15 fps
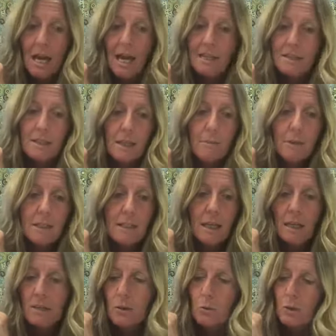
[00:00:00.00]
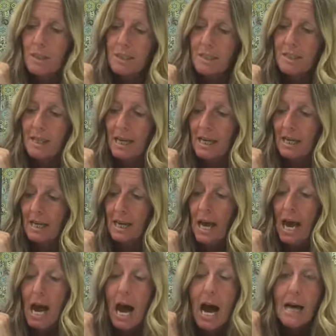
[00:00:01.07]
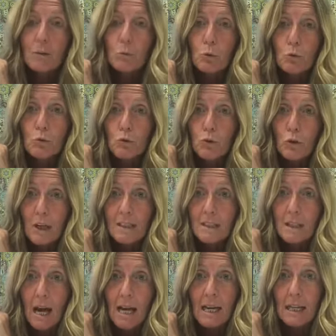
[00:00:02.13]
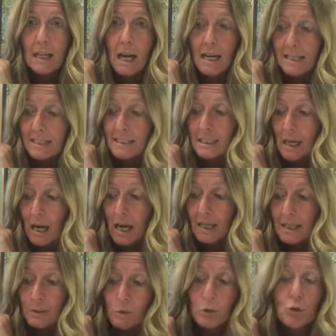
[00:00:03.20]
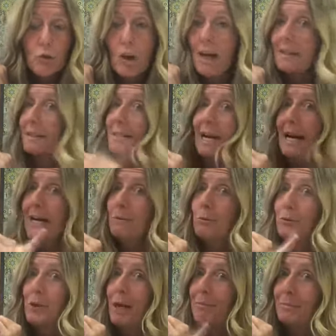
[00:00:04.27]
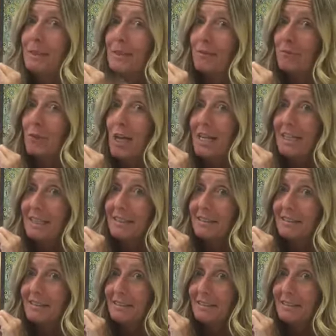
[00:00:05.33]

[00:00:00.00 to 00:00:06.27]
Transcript: And some of the other ones say, I will trust, I, God, in God I will trust. I will not be afraid.